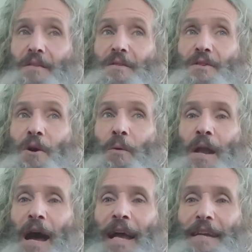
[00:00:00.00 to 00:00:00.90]
Zone
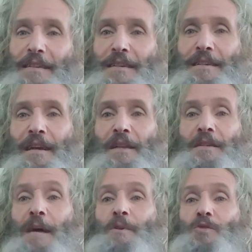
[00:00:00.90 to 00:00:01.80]
9 doesn't tell
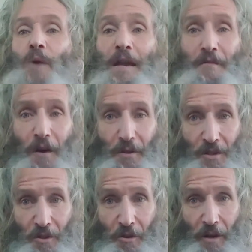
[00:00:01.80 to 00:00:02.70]
us how much rainfall is
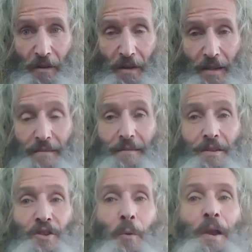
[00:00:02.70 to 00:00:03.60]
in your area.
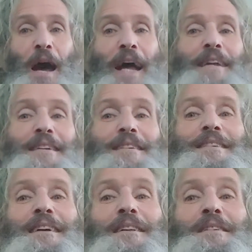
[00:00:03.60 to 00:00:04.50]
Zone 9 doesn't
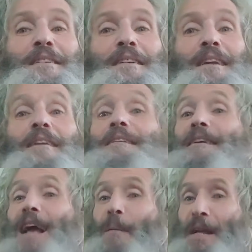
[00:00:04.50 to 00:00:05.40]
tell us
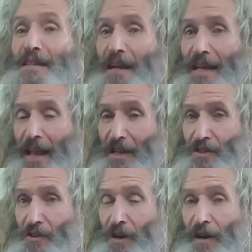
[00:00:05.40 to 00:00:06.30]
how many sunny days
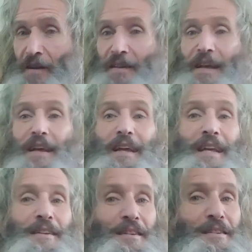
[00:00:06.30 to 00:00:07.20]
there are.
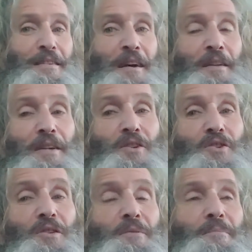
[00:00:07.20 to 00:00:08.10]
It doesn't tell
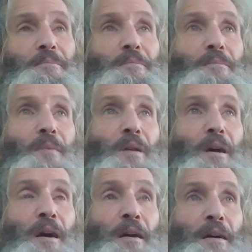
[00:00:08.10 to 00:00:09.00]
us
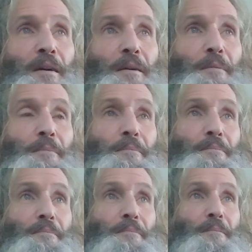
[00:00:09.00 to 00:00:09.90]

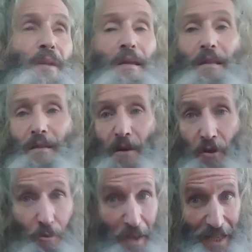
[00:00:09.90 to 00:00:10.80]
the
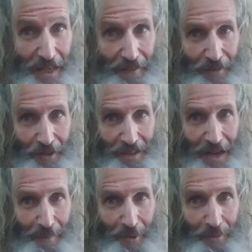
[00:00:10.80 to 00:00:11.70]
humidity, for
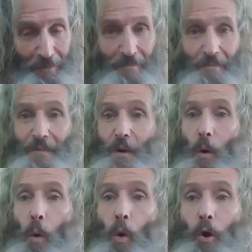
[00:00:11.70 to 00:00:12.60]
example,
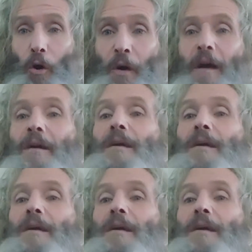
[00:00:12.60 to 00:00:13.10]
or